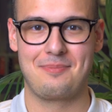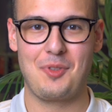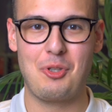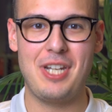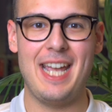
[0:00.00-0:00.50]

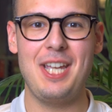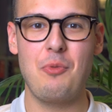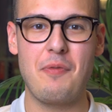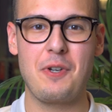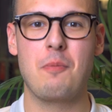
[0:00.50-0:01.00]
Today we have
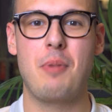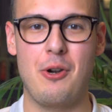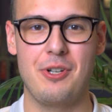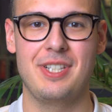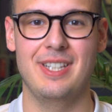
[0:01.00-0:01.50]
a
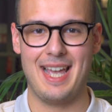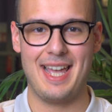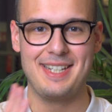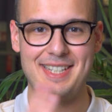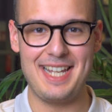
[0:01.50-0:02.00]
comparison,
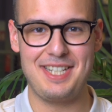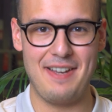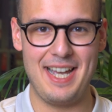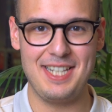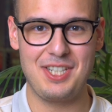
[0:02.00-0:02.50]
native
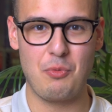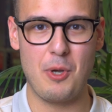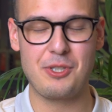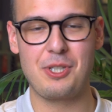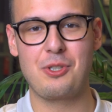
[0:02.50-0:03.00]
ads
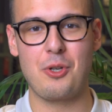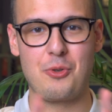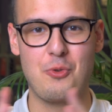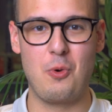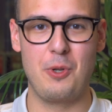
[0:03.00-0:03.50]
versus
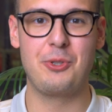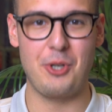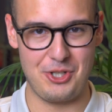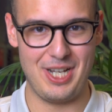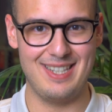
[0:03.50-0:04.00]
Google search
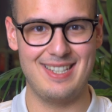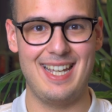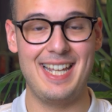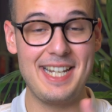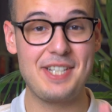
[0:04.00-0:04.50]
ads. In
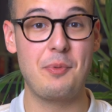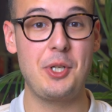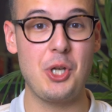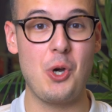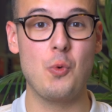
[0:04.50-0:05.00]
this
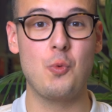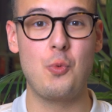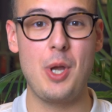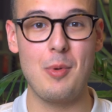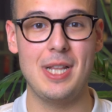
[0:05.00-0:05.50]
video we
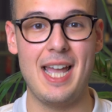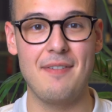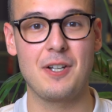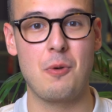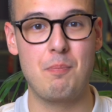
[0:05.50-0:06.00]
will have a
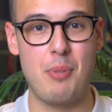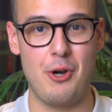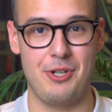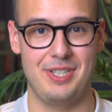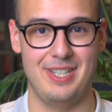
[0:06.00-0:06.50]

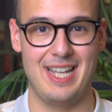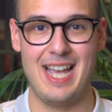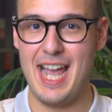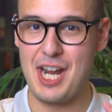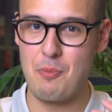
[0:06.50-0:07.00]
comparison
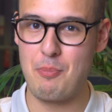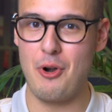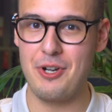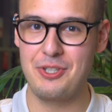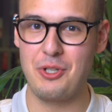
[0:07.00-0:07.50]

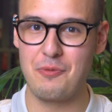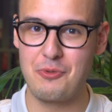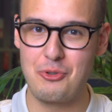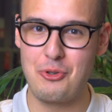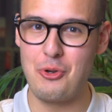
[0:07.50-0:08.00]
of
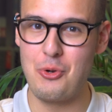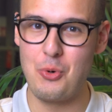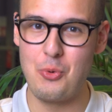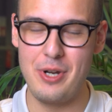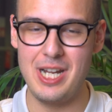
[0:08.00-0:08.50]
two
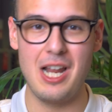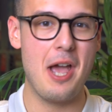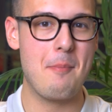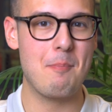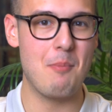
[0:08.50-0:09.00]
real
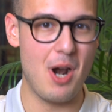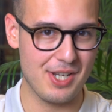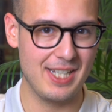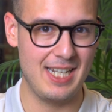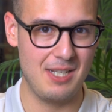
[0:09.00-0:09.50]

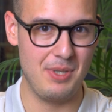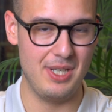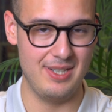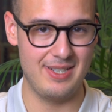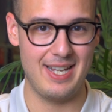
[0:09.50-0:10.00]
marketing
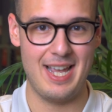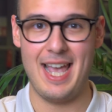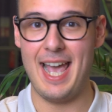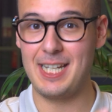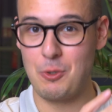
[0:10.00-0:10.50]
beasts.
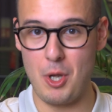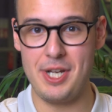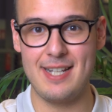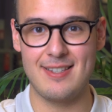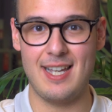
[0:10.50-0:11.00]
At the one
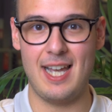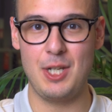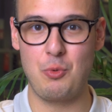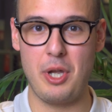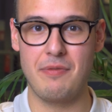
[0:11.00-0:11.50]
hand side
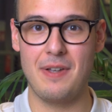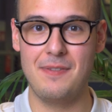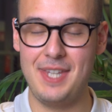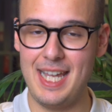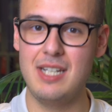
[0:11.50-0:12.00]
we have
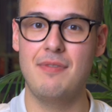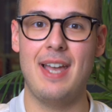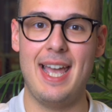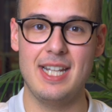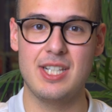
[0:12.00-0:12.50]
native
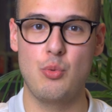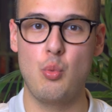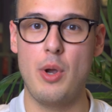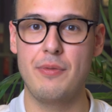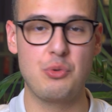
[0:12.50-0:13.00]
ads
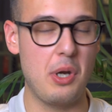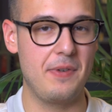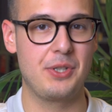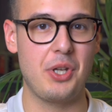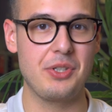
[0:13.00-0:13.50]
with traffic
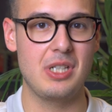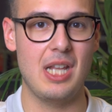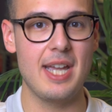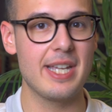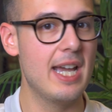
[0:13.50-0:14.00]
sources
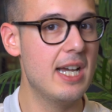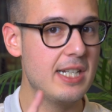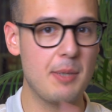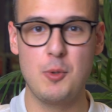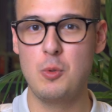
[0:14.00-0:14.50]
like
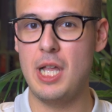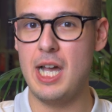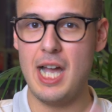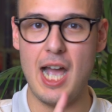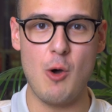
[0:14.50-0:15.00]

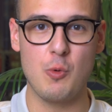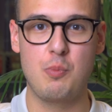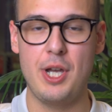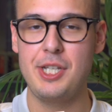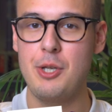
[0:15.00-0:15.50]
Taboola,
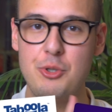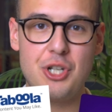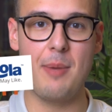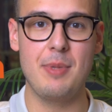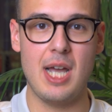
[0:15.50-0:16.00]
Outbrain, Yahoo
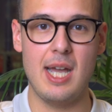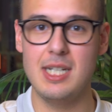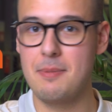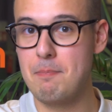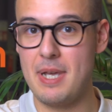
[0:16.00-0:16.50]
Gemini and
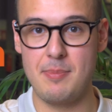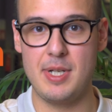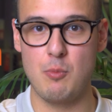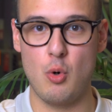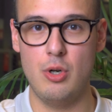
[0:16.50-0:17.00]
many
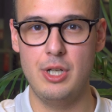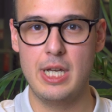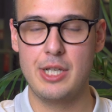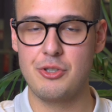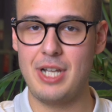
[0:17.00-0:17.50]
more.
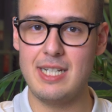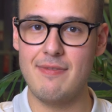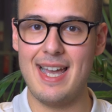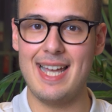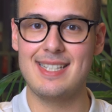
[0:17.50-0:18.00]
So native
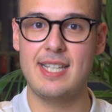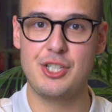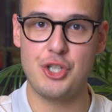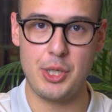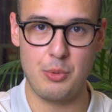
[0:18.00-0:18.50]
ads is a
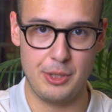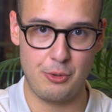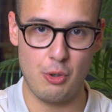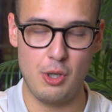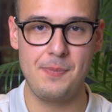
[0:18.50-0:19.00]
general
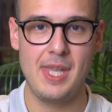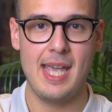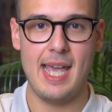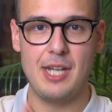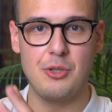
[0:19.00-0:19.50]
term.
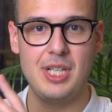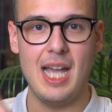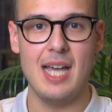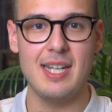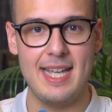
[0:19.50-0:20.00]
And on the
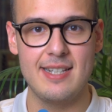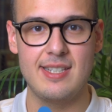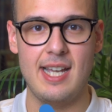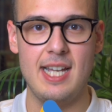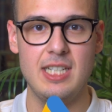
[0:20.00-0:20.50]
other hand
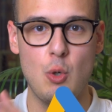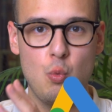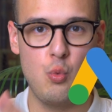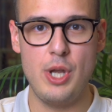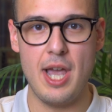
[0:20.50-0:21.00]
side
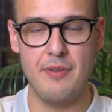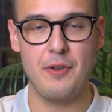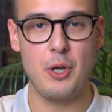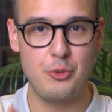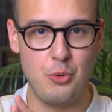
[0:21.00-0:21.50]
we have
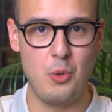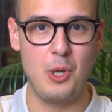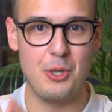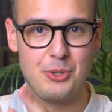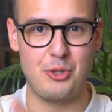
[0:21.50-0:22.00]
Google
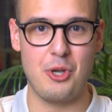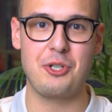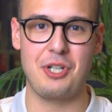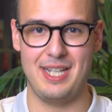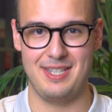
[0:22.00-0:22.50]
search
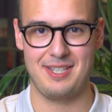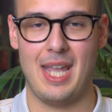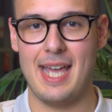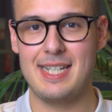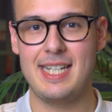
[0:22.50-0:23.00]
ads.
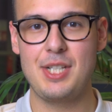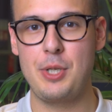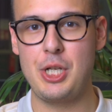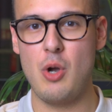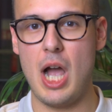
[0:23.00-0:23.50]
And in this
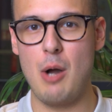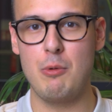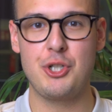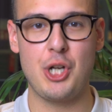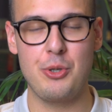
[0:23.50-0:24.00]
video I will
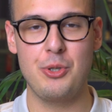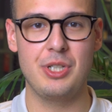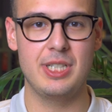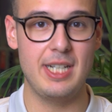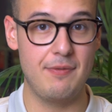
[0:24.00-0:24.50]
show you the
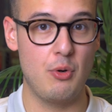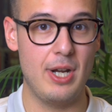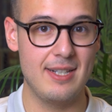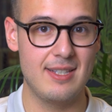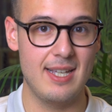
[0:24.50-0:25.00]

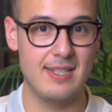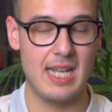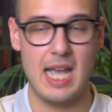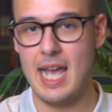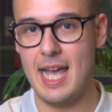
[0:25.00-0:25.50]
differences
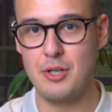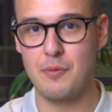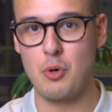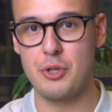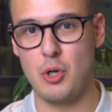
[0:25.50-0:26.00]
and of
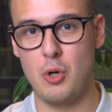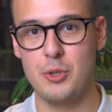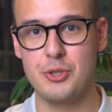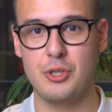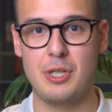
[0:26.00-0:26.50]
course
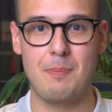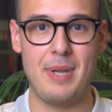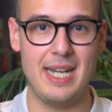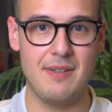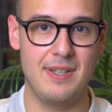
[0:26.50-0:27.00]
also the
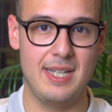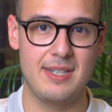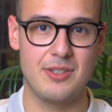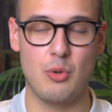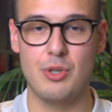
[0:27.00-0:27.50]
benefits
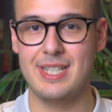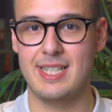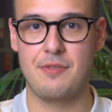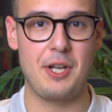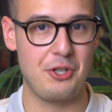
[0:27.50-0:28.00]
or
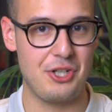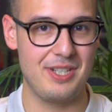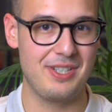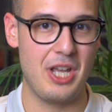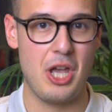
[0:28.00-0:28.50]
disadvantages
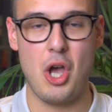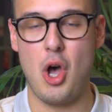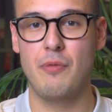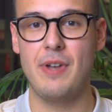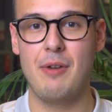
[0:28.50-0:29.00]

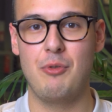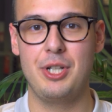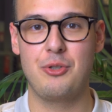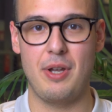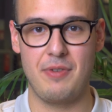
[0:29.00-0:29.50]
of every
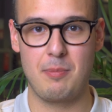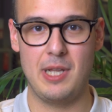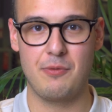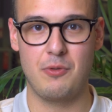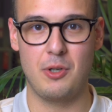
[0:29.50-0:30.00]
traffic
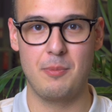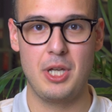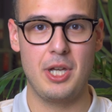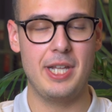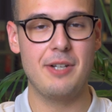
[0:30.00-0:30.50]
platform
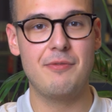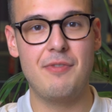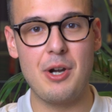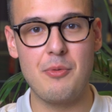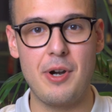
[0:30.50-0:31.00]
in a
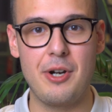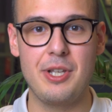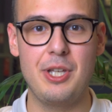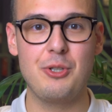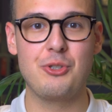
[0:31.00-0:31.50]
very
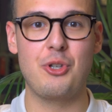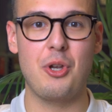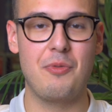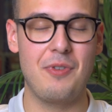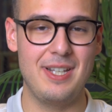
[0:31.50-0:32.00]

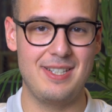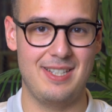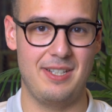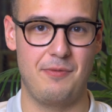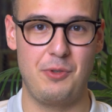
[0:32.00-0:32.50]
surface
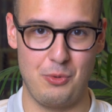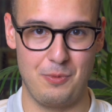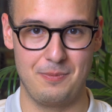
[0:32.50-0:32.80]
view.